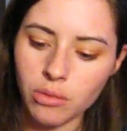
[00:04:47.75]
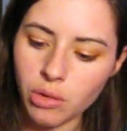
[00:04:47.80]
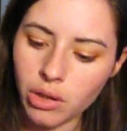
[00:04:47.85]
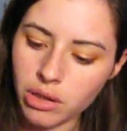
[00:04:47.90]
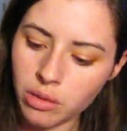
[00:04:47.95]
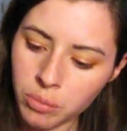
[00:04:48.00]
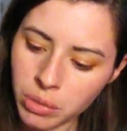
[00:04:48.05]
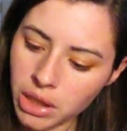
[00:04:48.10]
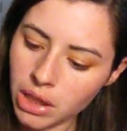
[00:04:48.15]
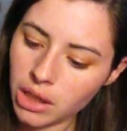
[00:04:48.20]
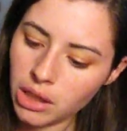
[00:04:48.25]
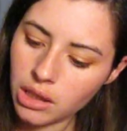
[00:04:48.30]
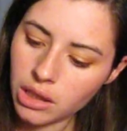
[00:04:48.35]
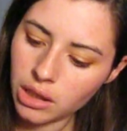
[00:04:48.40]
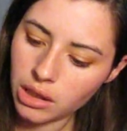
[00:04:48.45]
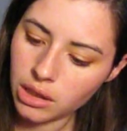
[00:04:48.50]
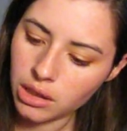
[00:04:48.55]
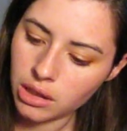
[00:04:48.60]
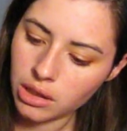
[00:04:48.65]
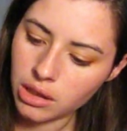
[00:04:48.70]
the pink
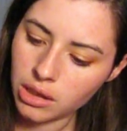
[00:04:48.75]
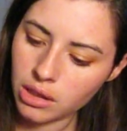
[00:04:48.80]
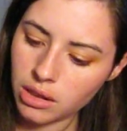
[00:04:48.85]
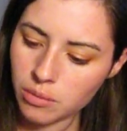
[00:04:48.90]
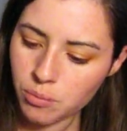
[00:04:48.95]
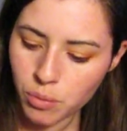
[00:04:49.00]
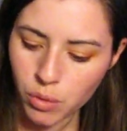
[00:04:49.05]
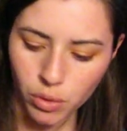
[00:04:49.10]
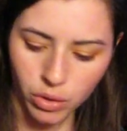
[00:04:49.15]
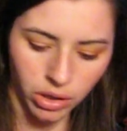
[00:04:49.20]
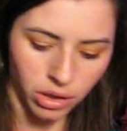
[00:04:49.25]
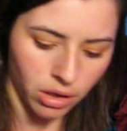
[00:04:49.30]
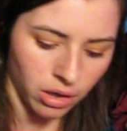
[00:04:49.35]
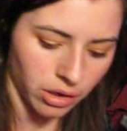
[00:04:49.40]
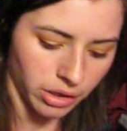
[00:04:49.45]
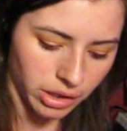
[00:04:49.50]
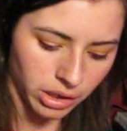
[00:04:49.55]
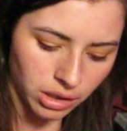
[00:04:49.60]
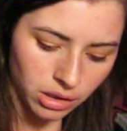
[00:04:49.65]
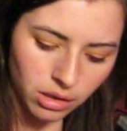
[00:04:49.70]
is
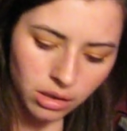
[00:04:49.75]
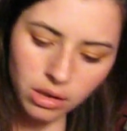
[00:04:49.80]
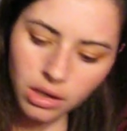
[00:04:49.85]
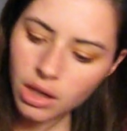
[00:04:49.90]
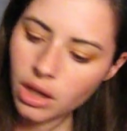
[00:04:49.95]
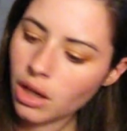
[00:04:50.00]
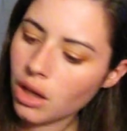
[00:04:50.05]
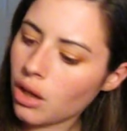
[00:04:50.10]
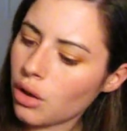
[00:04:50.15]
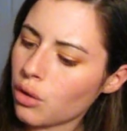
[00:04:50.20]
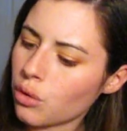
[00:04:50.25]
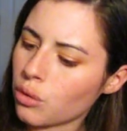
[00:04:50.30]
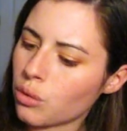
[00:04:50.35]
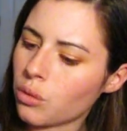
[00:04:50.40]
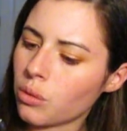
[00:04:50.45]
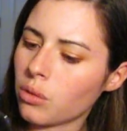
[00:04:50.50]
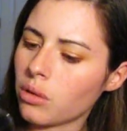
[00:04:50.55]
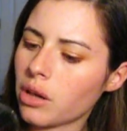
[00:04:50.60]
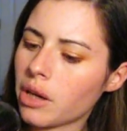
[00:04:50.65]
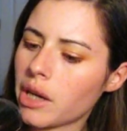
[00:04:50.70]
brokenhearted,
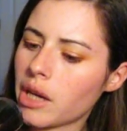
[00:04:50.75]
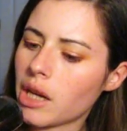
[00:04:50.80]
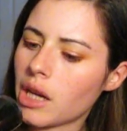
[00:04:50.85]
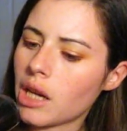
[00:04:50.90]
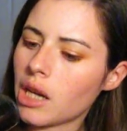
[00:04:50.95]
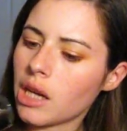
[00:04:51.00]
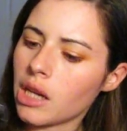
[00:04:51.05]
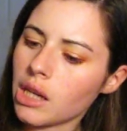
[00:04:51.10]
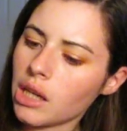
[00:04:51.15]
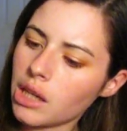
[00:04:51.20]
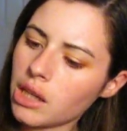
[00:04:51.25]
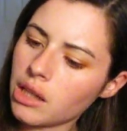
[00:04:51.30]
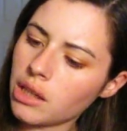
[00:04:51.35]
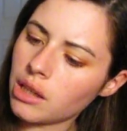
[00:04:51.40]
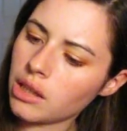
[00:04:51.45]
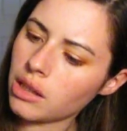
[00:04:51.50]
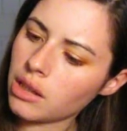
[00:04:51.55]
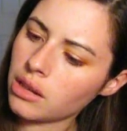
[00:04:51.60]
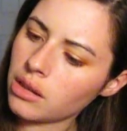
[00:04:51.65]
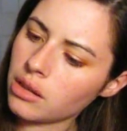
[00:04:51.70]
gray
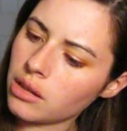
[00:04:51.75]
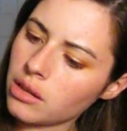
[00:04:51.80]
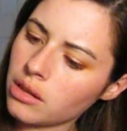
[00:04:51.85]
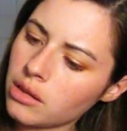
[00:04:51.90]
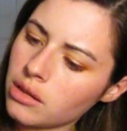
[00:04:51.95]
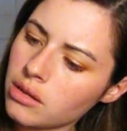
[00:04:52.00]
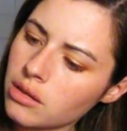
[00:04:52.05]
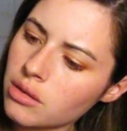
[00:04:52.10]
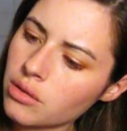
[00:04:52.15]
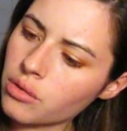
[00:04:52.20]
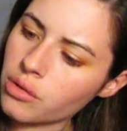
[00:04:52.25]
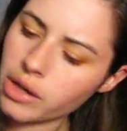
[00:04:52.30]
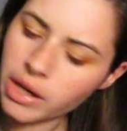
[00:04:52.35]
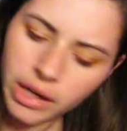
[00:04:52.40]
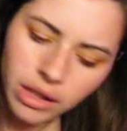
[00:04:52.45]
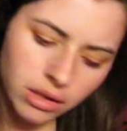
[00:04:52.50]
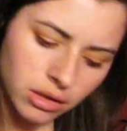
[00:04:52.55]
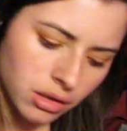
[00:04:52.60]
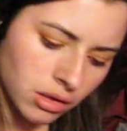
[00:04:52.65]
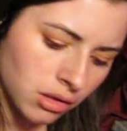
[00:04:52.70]
is
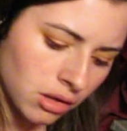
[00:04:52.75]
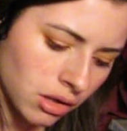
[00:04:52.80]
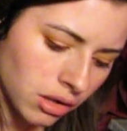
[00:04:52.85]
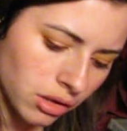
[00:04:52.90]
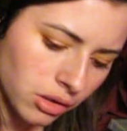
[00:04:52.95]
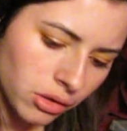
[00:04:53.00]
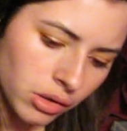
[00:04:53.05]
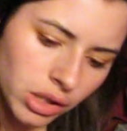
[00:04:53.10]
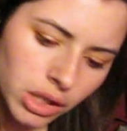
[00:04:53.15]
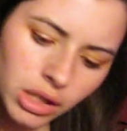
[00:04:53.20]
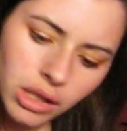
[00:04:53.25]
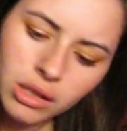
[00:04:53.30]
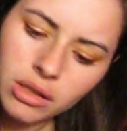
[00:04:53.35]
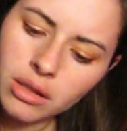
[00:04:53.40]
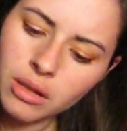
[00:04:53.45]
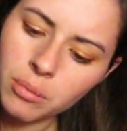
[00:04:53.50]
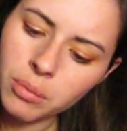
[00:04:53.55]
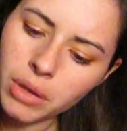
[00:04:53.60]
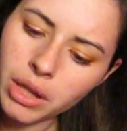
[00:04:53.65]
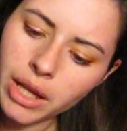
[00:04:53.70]
cracked concrete,
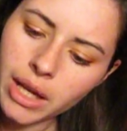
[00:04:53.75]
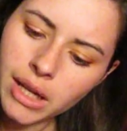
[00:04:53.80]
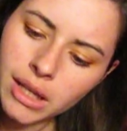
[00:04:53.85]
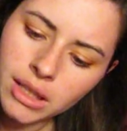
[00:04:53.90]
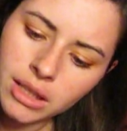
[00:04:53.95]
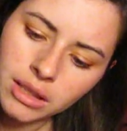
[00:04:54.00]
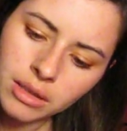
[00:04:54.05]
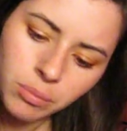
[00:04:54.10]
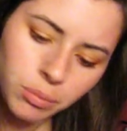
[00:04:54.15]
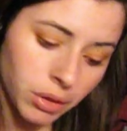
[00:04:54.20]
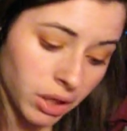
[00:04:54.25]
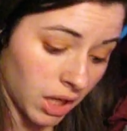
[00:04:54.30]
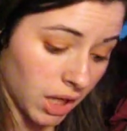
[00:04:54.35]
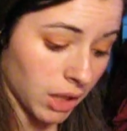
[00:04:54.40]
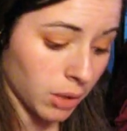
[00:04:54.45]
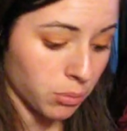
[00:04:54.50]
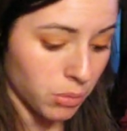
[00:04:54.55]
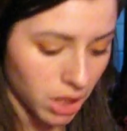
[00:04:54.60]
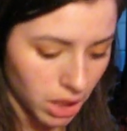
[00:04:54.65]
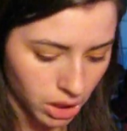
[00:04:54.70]
the black is
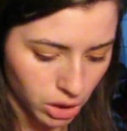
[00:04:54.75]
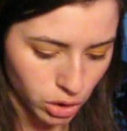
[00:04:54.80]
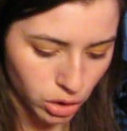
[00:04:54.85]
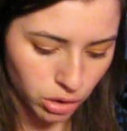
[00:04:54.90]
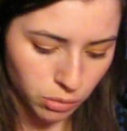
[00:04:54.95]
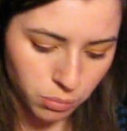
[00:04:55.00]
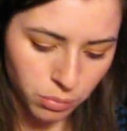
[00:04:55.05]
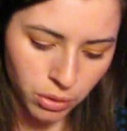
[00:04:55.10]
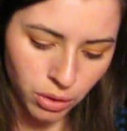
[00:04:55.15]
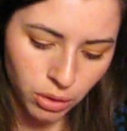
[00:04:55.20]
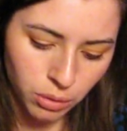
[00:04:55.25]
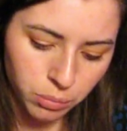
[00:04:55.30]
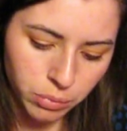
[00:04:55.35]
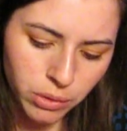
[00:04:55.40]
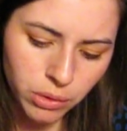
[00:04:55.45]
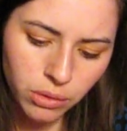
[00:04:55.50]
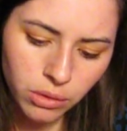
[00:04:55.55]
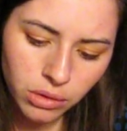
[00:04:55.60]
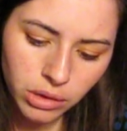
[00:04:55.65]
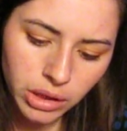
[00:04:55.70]
black mesh,
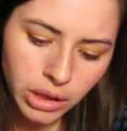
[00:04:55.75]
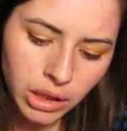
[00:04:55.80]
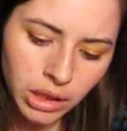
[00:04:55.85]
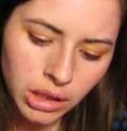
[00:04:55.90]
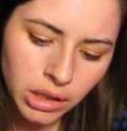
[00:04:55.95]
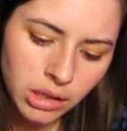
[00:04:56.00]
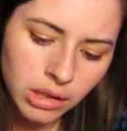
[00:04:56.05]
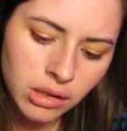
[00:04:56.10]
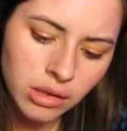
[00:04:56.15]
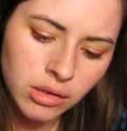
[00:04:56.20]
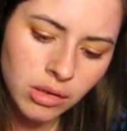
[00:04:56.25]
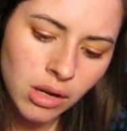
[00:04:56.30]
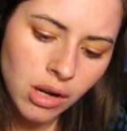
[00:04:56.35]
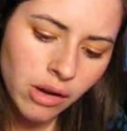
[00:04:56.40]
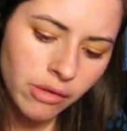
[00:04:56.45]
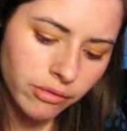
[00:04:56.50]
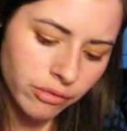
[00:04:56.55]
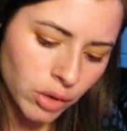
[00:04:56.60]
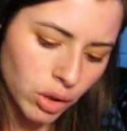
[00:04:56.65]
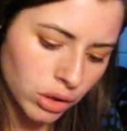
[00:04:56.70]
purple is
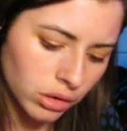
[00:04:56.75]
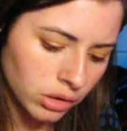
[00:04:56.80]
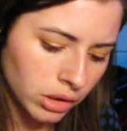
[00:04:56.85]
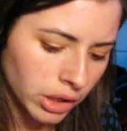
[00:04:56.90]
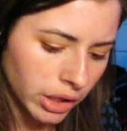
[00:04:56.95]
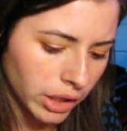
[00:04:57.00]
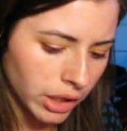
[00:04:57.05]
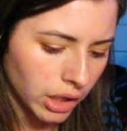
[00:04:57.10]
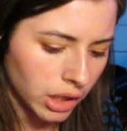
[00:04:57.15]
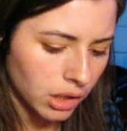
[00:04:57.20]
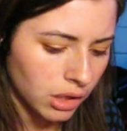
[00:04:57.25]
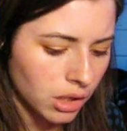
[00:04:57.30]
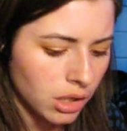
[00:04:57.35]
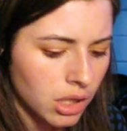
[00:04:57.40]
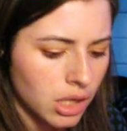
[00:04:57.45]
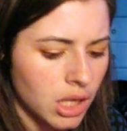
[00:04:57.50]
fault line,